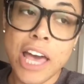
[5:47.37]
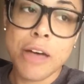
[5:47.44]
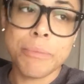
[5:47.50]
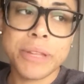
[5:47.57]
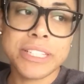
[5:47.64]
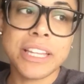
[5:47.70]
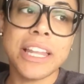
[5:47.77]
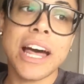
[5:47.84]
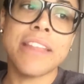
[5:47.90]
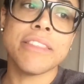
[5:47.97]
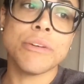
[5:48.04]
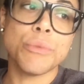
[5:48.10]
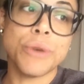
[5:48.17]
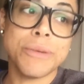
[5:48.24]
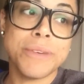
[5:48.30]
Plus, a lot of
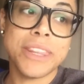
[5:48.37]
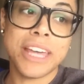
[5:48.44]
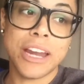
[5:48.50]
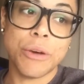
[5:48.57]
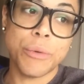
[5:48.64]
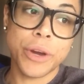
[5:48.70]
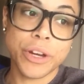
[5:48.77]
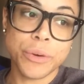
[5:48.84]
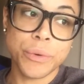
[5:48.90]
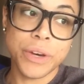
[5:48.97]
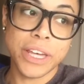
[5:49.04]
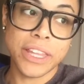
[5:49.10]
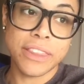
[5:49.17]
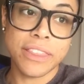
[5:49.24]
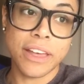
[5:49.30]
the women that I work
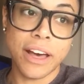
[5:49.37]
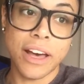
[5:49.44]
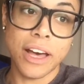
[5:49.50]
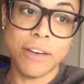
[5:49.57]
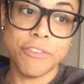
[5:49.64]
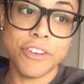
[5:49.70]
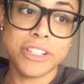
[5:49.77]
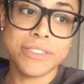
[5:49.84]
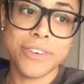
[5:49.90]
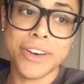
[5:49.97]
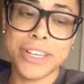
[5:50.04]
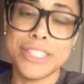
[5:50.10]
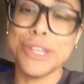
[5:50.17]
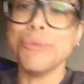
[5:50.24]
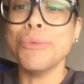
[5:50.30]
with, um, first of all,
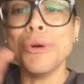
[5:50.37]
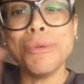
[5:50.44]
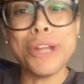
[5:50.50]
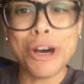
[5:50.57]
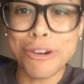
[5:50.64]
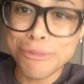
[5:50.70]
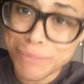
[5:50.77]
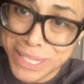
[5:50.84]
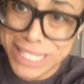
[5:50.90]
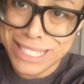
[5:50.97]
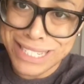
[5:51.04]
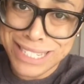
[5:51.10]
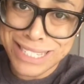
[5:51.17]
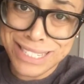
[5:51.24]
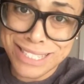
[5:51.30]
it's a woman owned
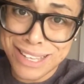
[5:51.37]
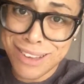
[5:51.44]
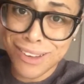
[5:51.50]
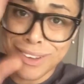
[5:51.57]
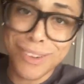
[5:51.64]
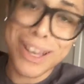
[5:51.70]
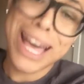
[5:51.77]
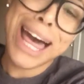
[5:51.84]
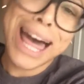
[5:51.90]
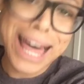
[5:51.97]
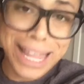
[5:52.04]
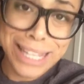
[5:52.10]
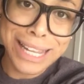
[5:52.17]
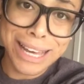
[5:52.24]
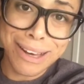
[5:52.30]
business. So,
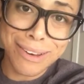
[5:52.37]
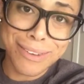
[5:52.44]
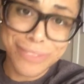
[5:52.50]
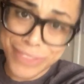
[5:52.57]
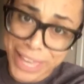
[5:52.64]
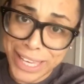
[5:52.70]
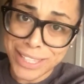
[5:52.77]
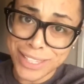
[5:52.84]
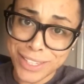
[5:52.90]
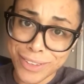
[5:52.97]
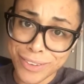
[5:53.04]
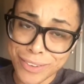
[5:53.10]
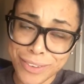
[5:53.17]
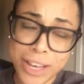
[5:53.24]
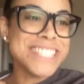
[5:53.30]
hello, thank
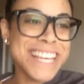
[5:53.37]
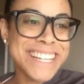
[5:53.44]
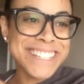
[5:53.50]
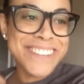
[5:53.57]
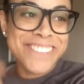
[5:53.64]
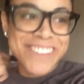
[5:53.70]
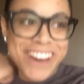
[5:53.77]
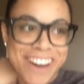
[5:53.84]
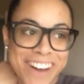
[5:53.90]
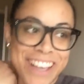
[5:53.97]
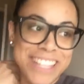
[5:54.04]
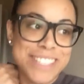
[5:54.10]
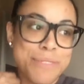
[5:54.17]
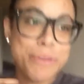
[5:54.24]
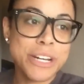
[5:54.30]
you. Second of all,
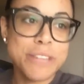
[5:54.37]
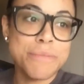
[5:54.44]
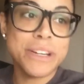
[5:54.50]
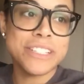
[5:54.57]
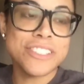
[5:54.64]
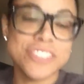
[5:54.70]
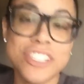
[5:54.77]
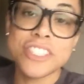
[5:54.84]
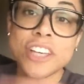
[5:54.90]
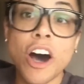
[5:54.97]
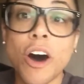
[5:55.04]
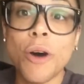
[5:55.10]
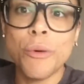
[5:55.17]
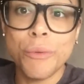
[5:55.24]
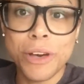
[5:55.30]
it's pretty much just
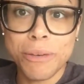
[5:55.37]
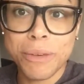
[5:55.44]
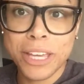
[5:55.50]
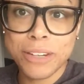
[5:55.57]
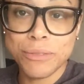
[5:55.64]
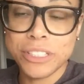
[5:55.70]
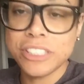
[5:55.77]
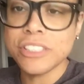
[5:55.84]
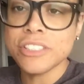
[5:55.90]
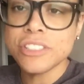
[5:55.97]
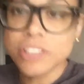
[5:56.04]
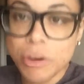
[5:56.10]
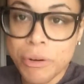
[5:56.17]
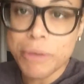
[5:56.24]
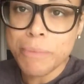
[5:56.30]
all women, which is
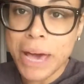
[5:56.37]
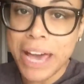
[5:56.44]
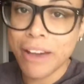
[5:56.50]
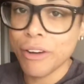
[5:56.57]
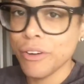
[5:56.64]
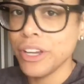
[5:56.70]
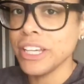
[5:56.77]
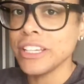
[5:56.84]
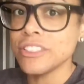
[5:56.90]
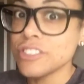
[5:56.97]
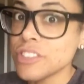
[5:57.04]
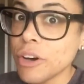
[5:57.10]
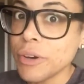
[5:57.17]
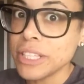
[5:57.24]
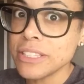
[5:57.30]
so empowering and
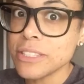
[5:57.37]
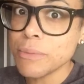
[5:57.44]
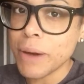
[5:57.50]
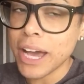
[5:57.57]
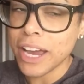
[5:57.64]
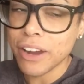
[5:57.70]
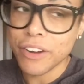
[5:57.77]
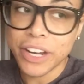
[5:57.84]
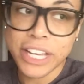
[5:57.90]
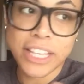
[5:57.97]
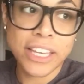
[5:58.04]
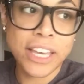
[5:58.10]
so inspiring.